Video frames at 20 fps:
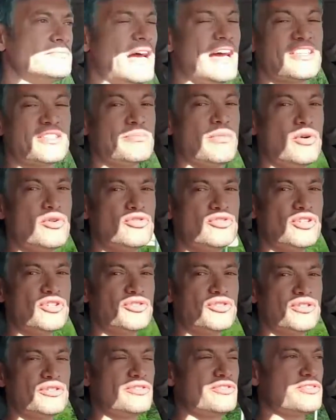as most
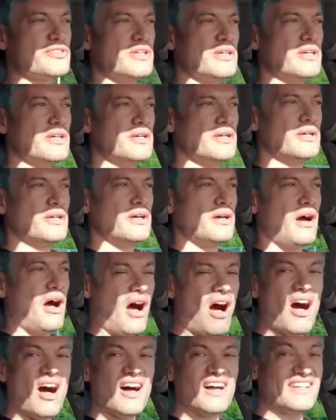Citroens
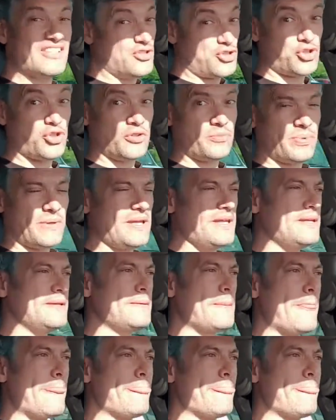are and should be.